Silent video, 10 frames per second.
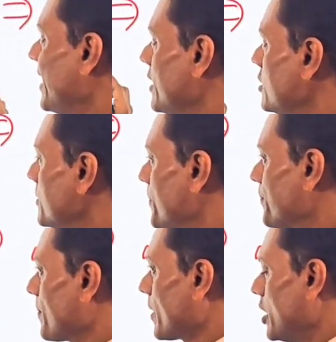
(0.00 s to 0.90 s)
is,
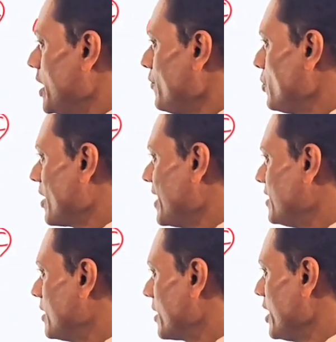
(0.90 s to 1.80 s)
if you write
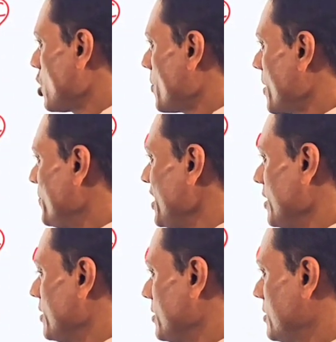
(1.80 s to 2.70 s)
here A, B,